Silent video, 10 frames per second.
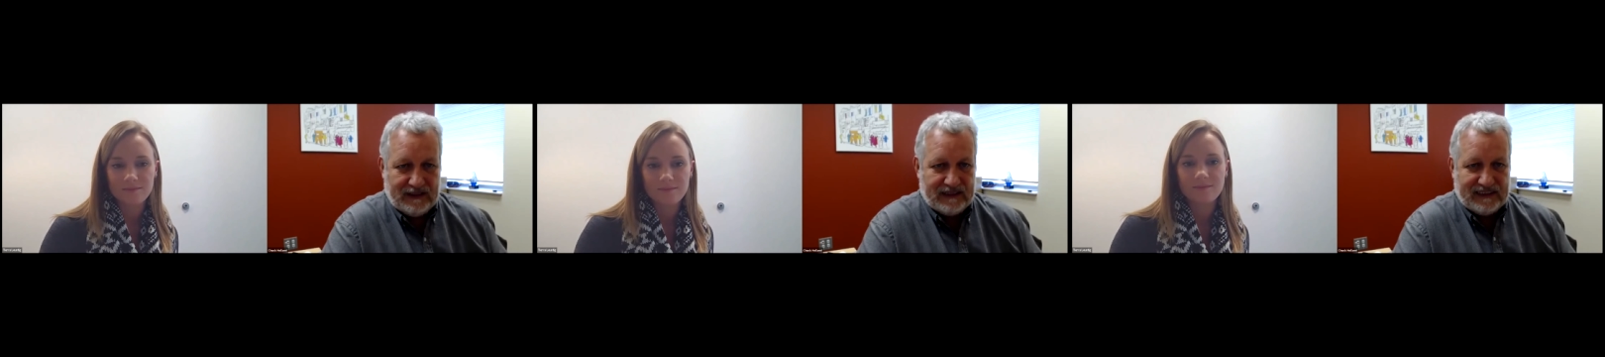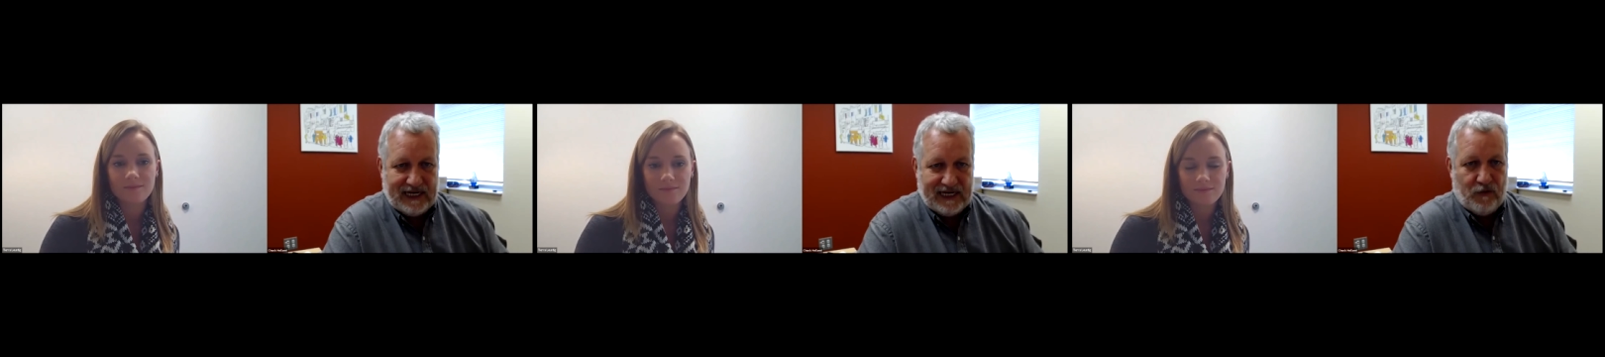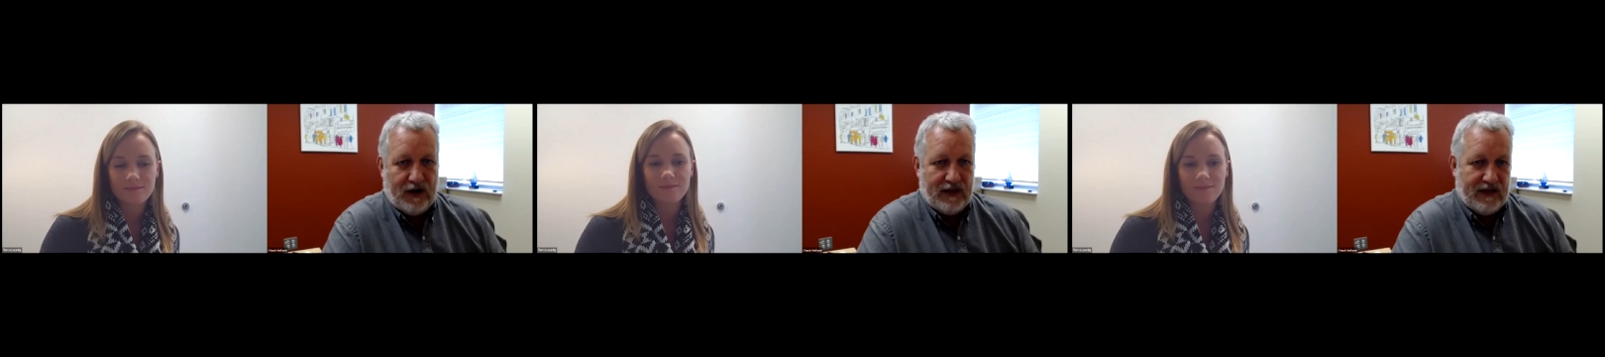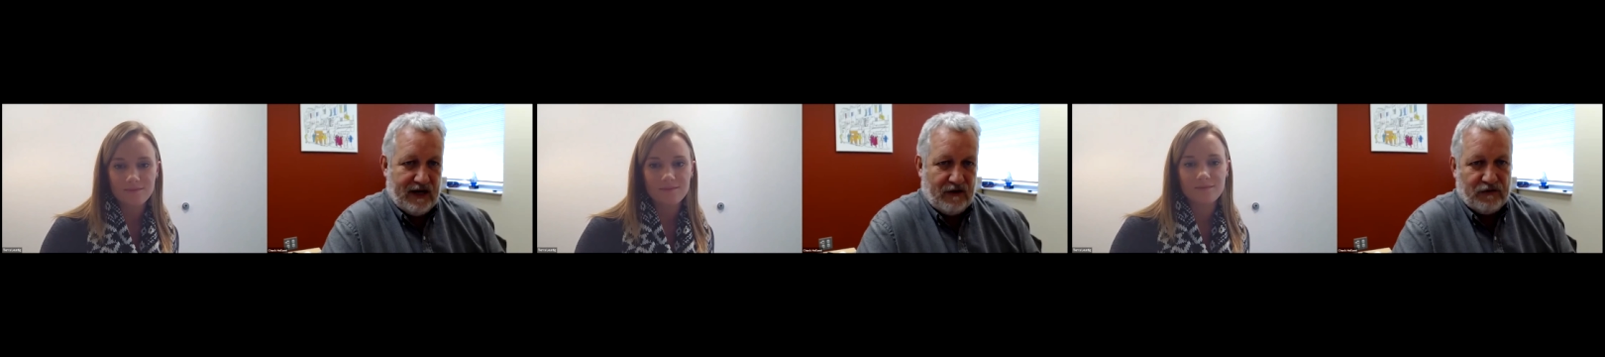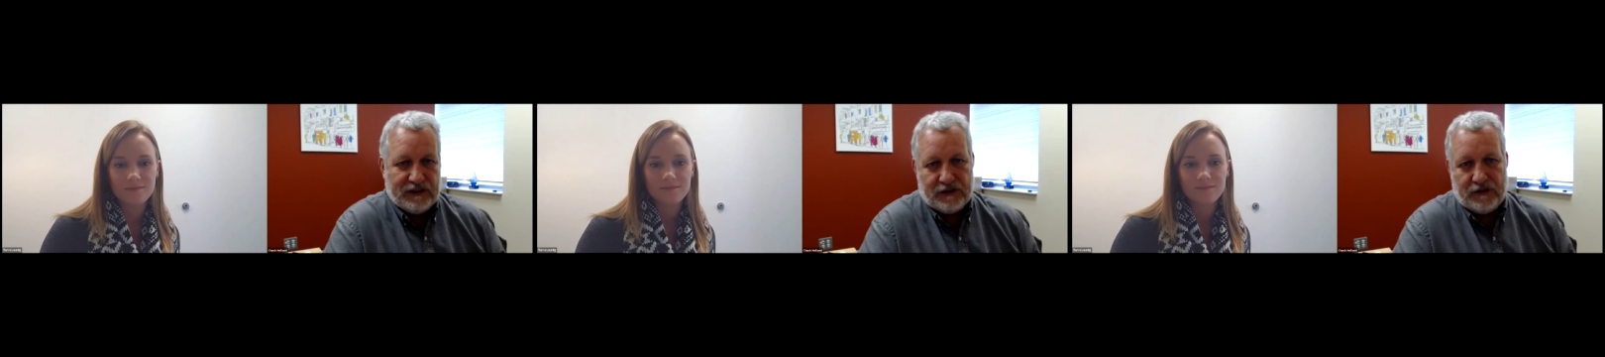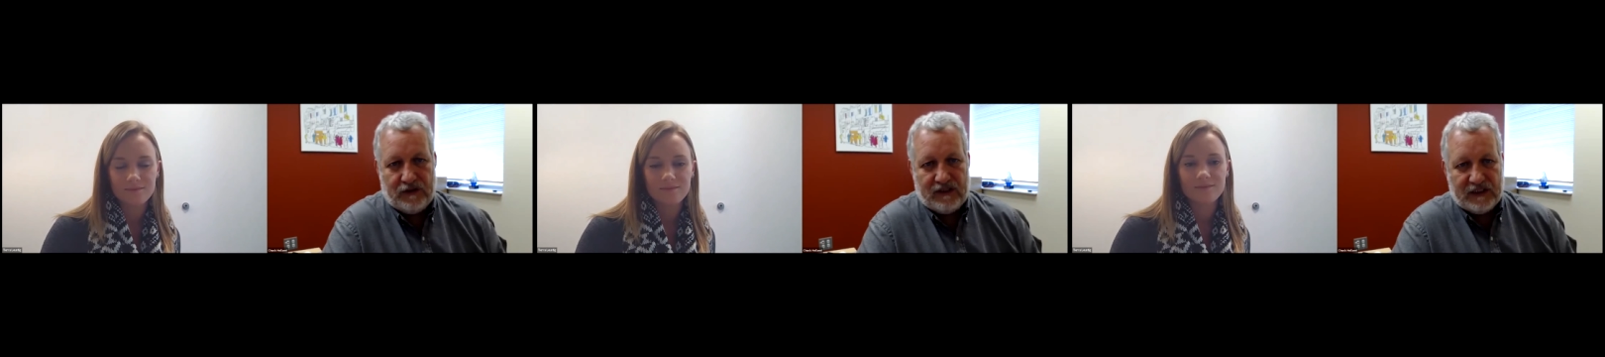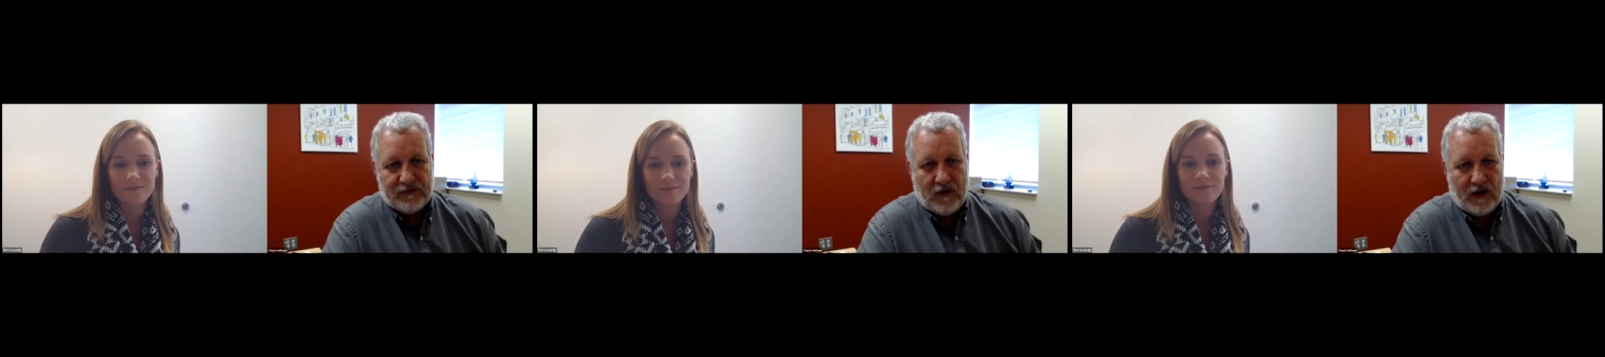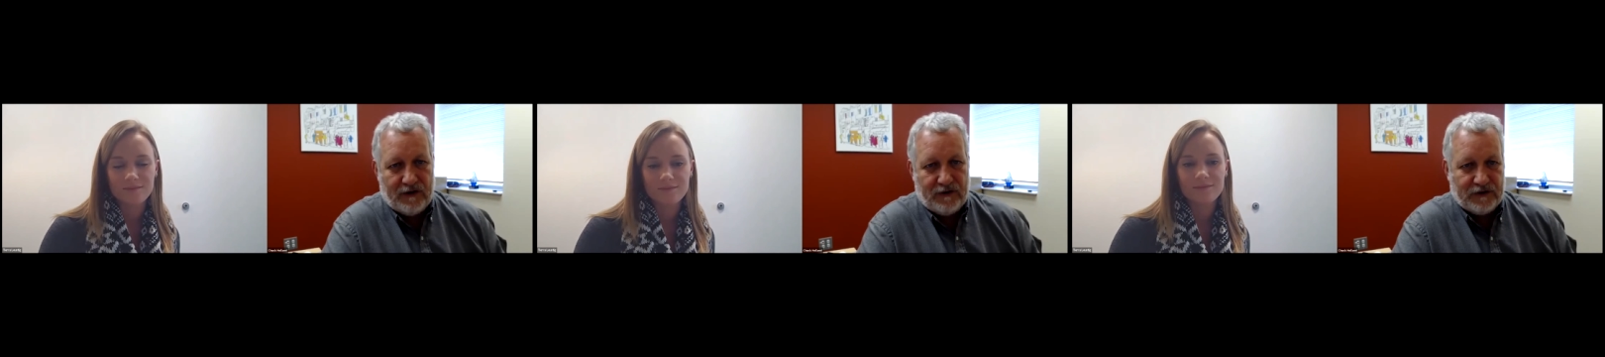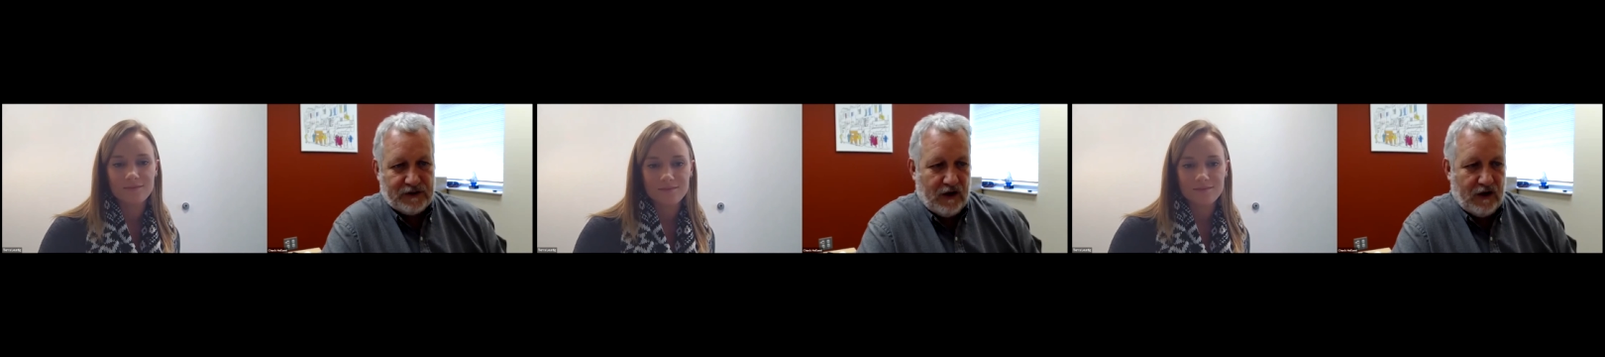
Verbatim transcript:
Speaker 1: in the same way that every student is monitored.